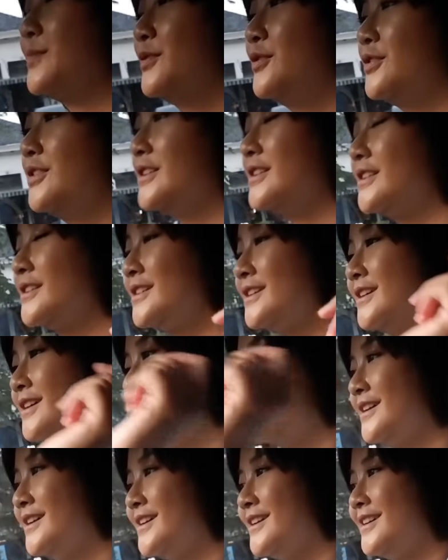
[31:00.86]
point.
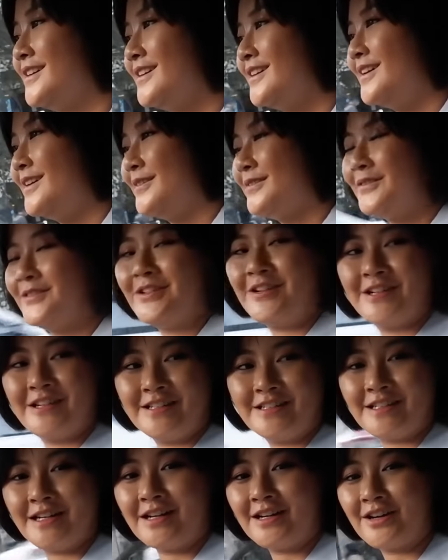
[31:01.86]
I'm
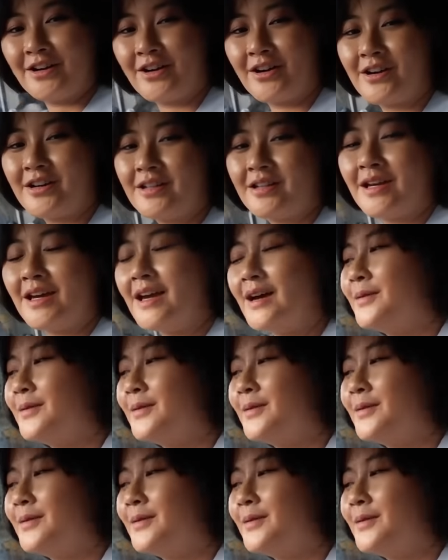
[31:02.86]
very tired.